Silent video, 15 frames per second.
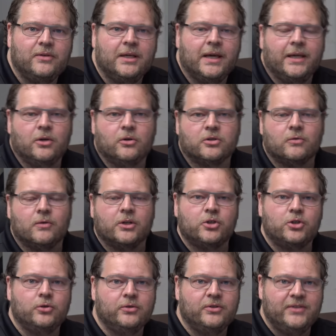V and you also want
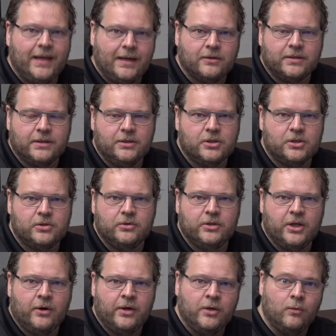to shoot tethered in the
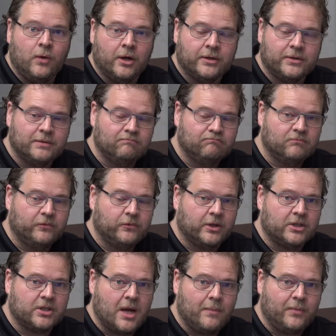studio, and you want, for
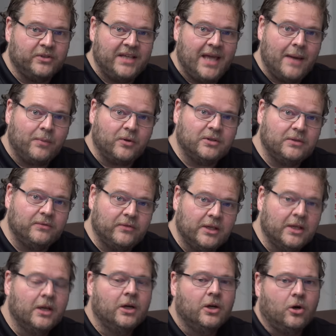example, the Apple T
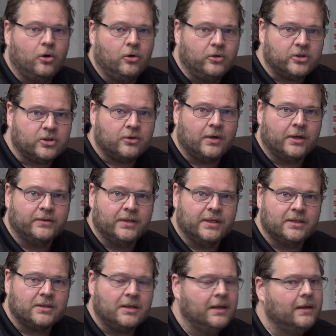V also on
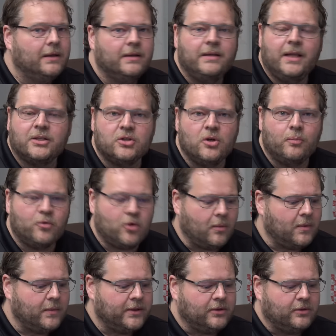this, that's no
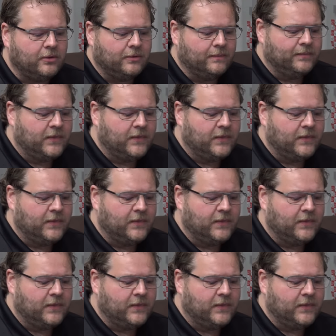problem at all.